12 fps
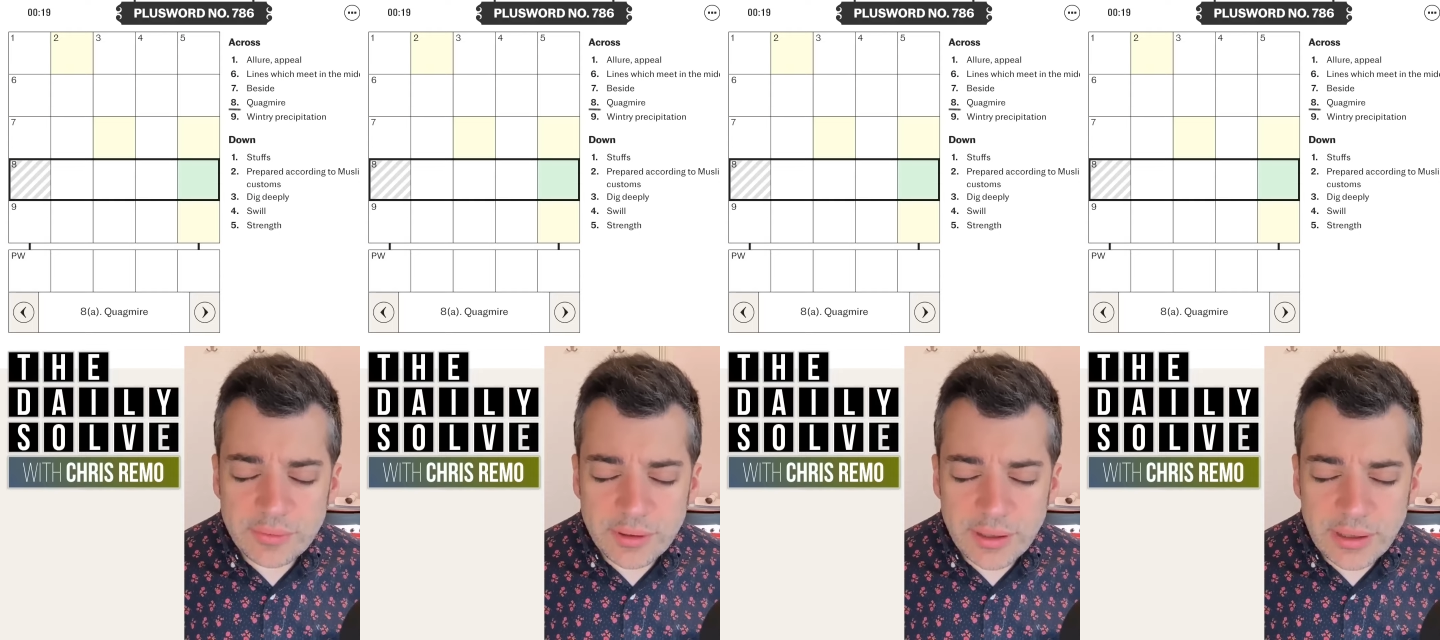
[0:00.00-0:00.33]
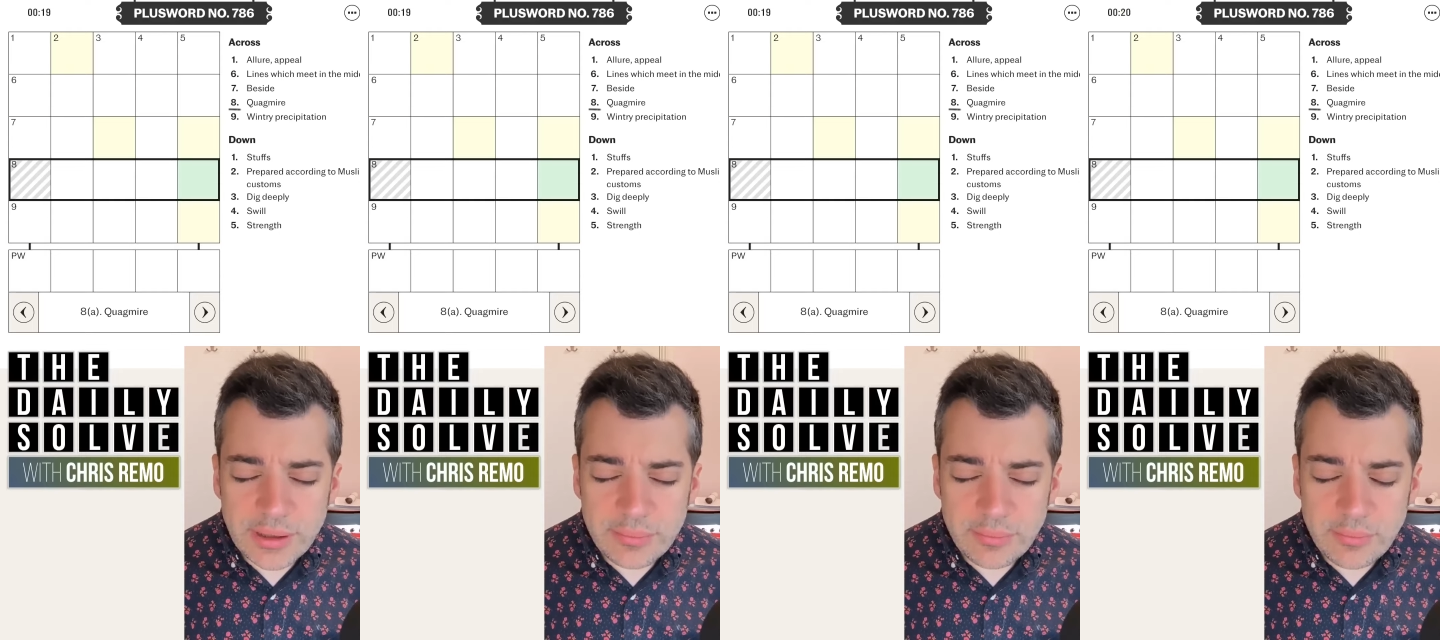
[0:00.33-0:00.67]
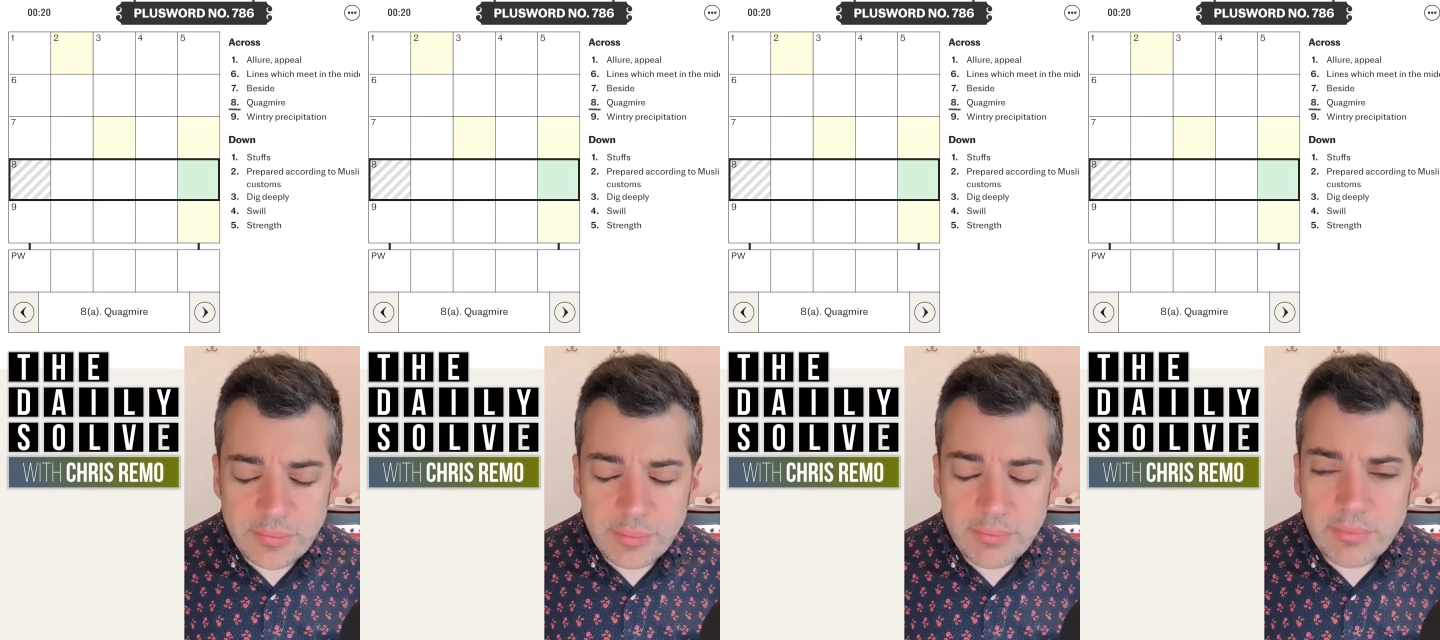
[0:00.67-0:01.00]
or a,
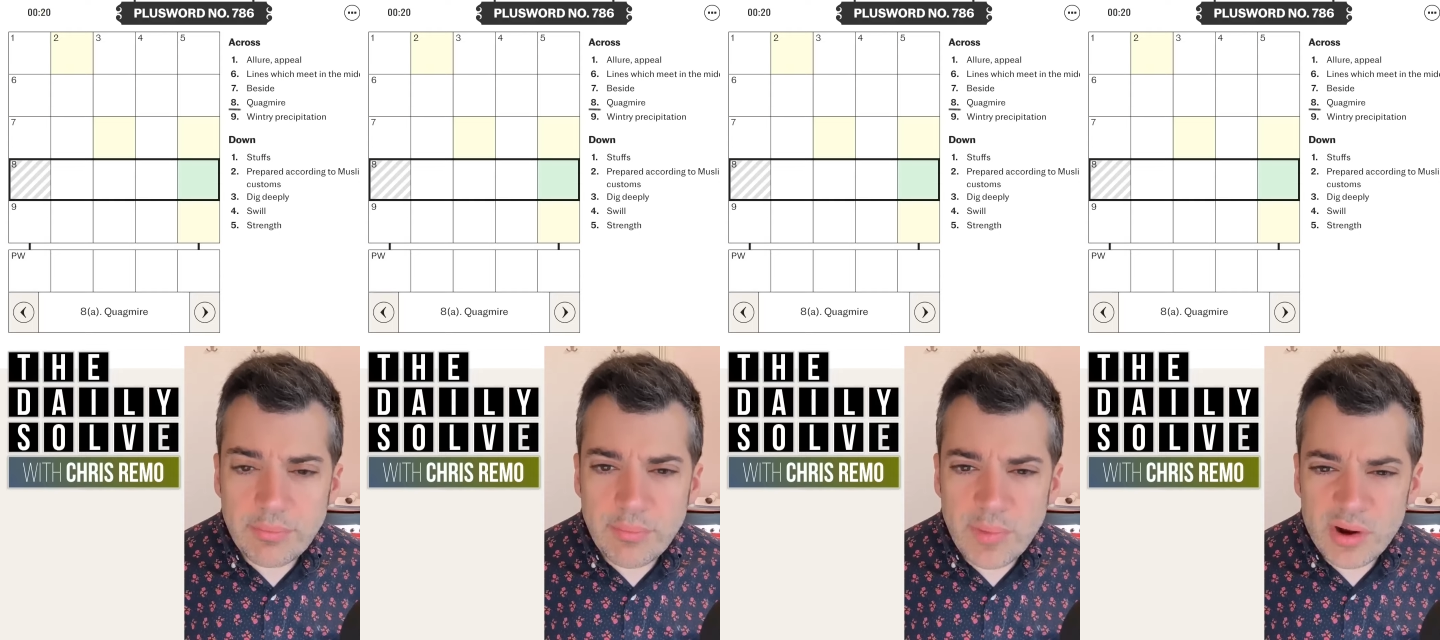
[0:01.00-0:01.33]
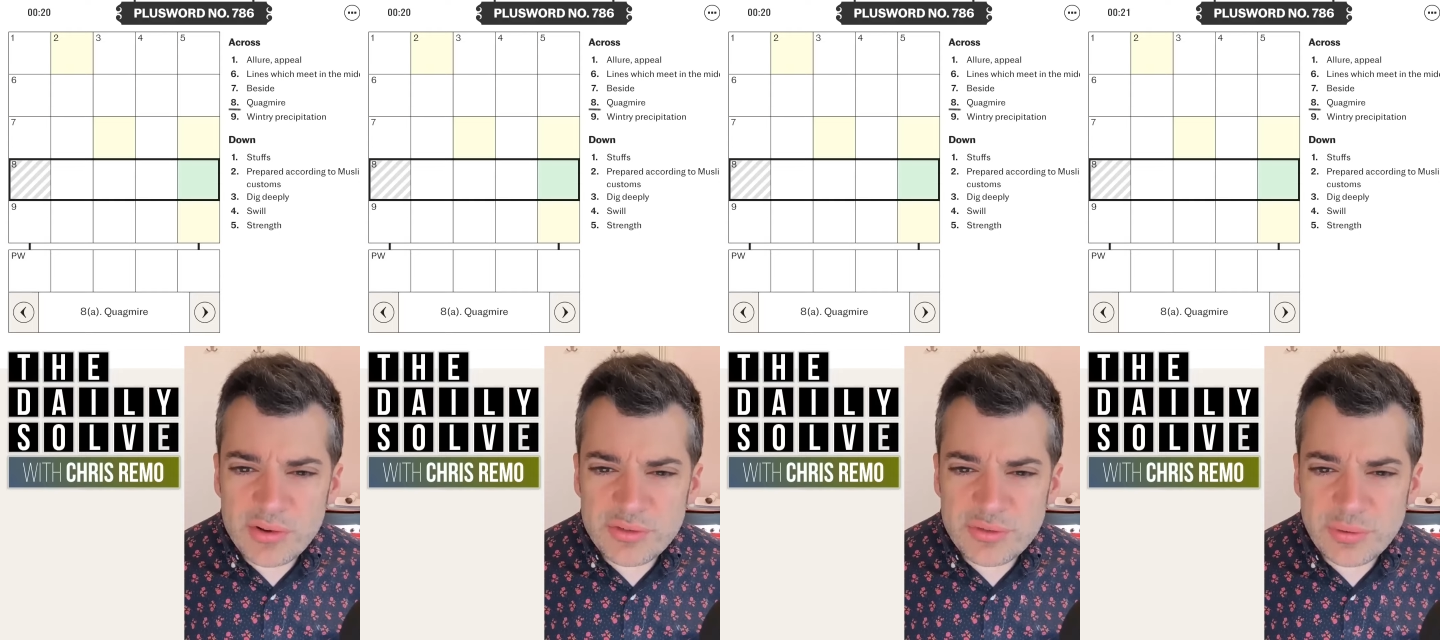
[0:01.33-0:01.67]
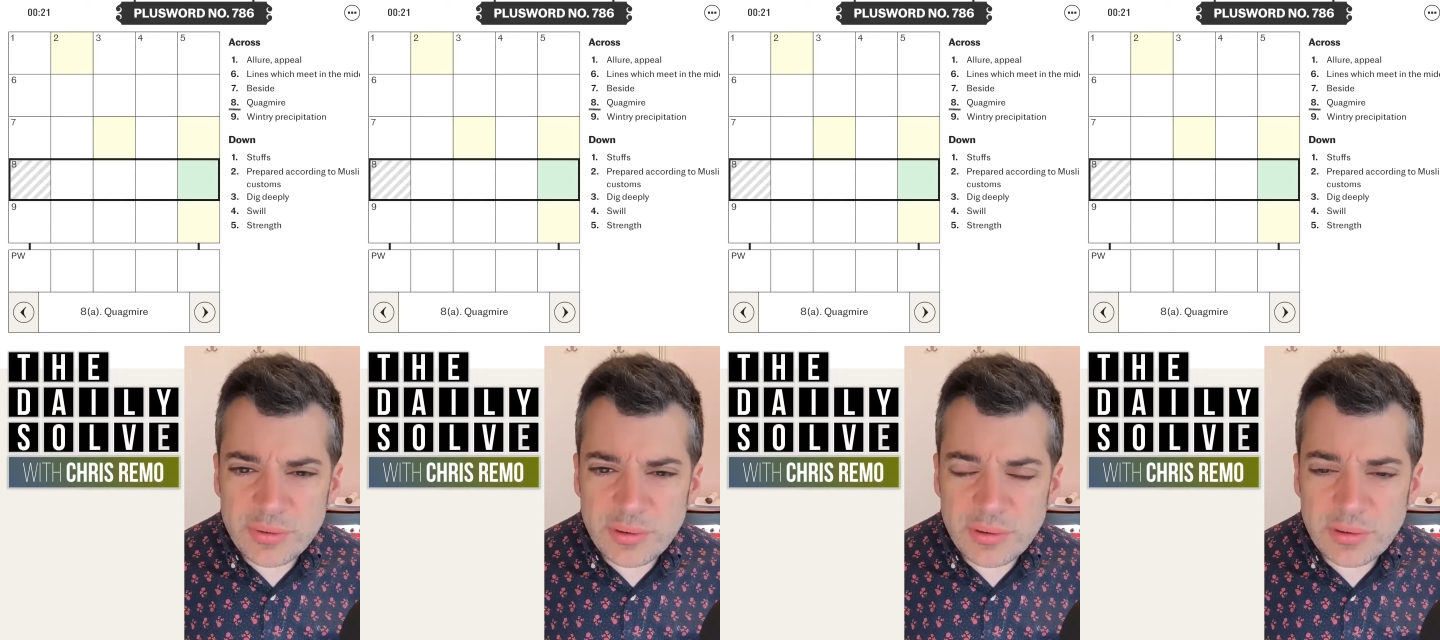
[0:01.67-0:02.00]
a marsh
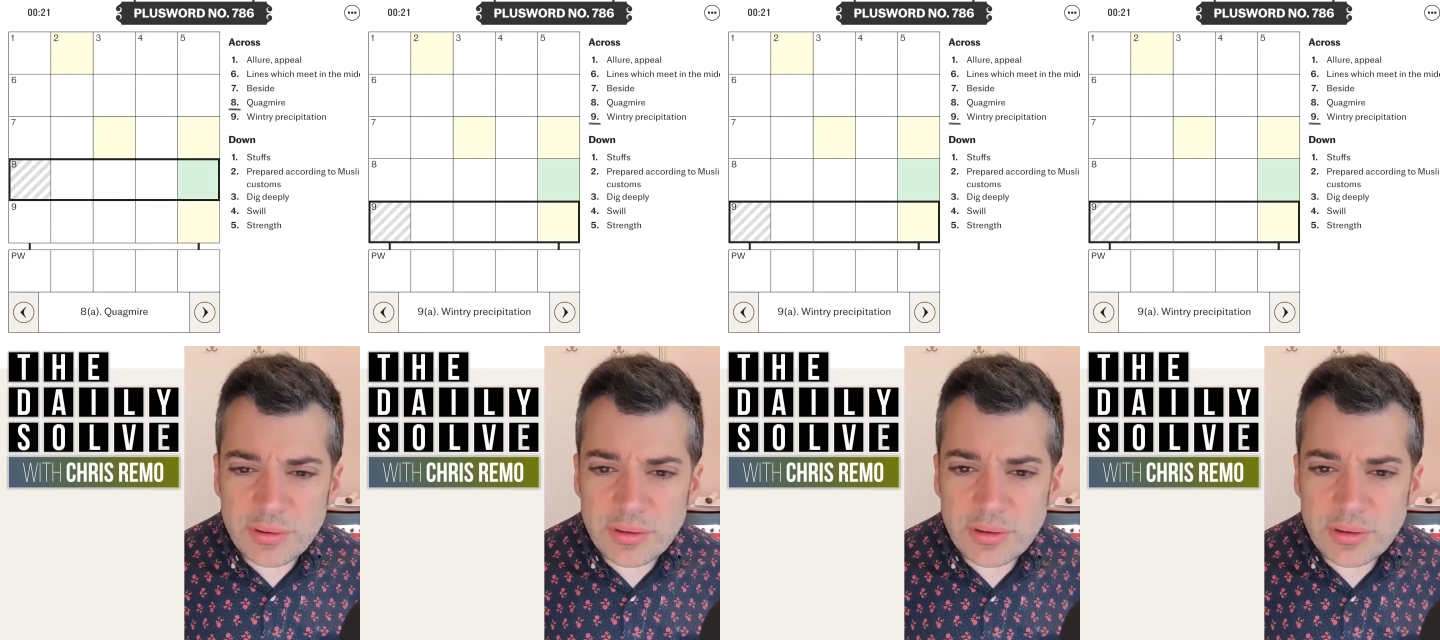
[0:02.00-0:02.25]
or